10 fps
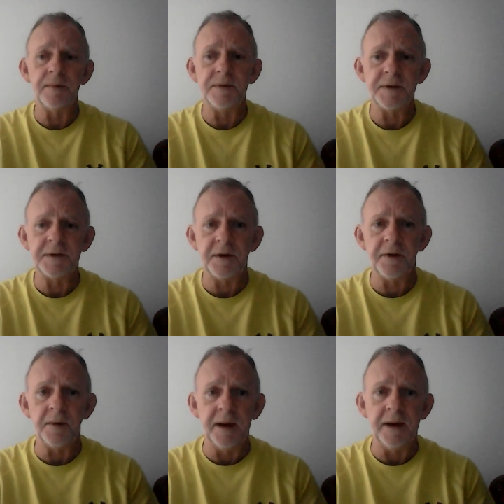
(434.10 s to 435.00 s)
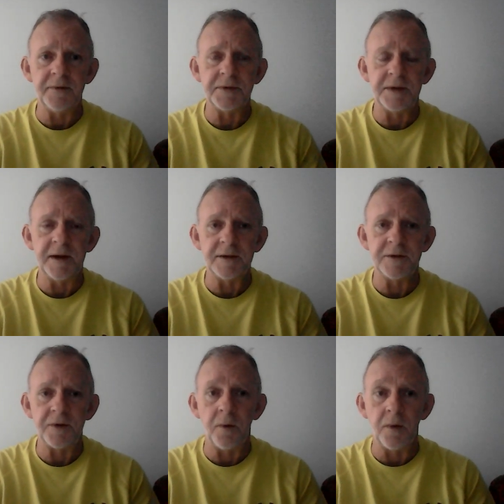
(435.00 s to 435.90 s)
just a little interesting
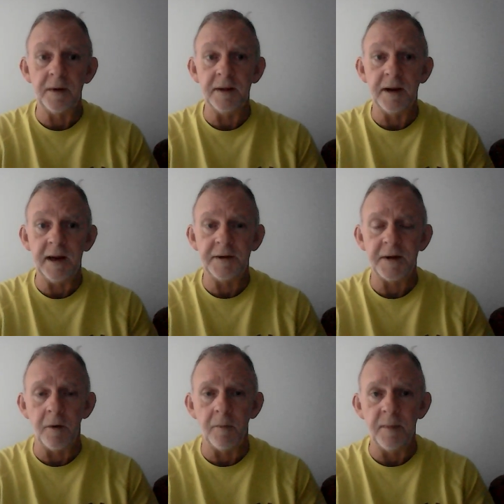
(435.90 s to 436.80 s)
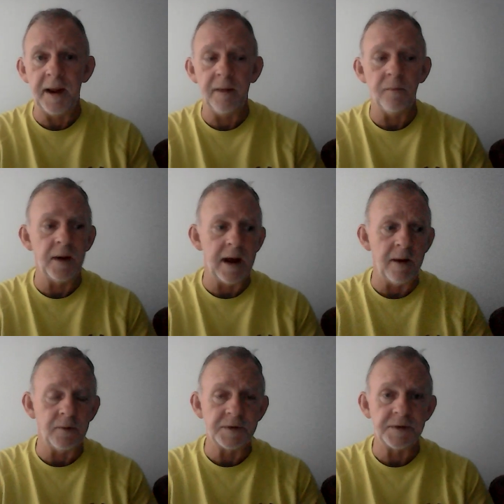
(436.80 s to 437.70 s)
story that he told me when I
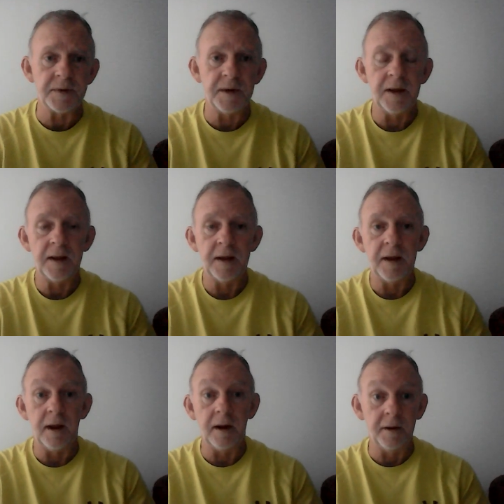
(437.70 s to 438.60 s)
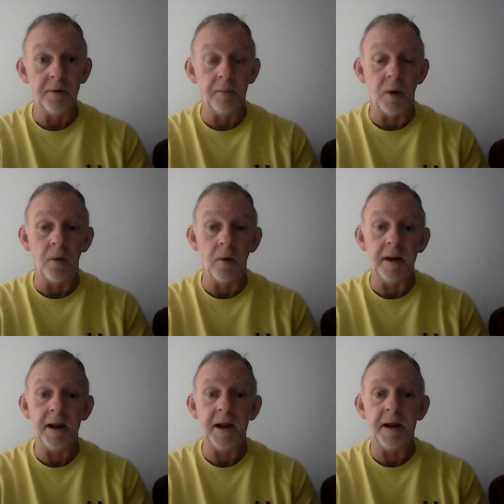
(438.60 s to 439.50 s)
was a little
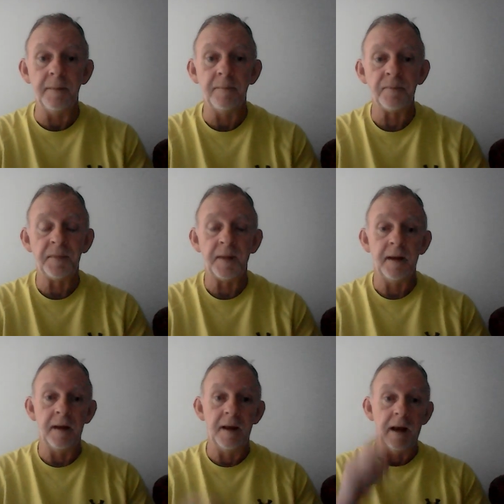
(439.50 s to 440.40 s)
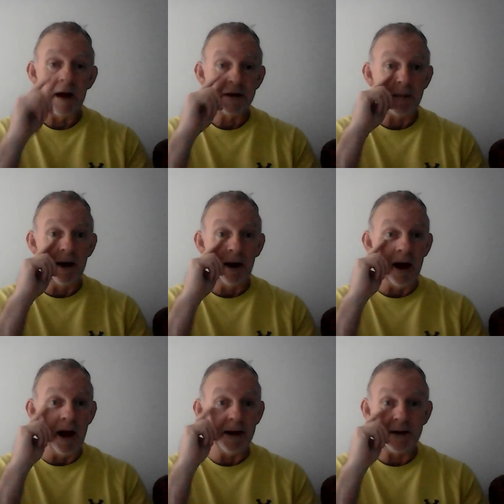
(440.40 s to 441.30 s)
boy. He, I spent a
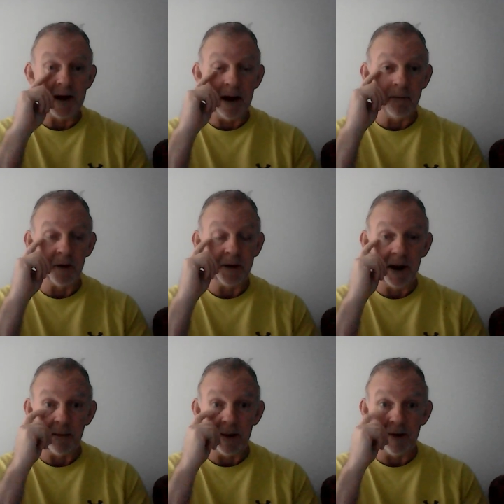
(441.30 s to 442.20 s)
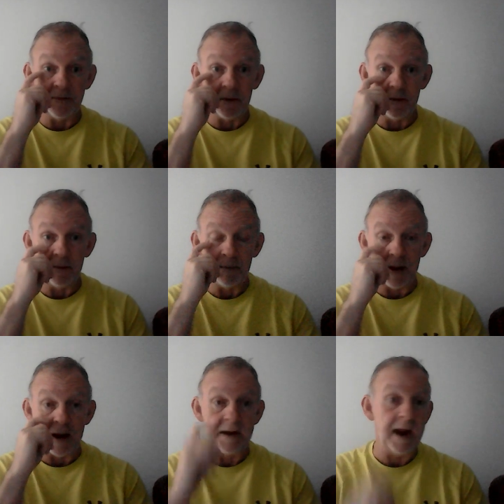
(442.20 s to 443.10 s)
lot of time with him after
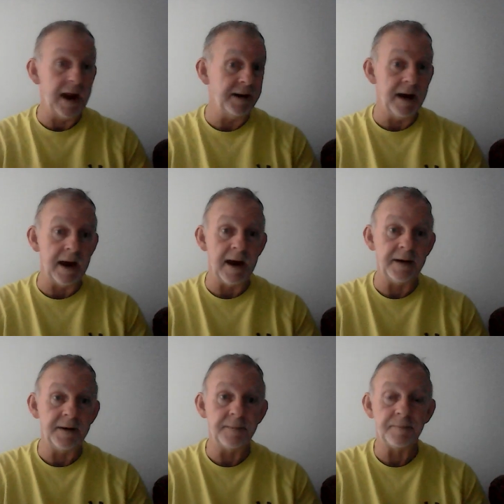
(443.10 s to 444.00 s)
my dad died,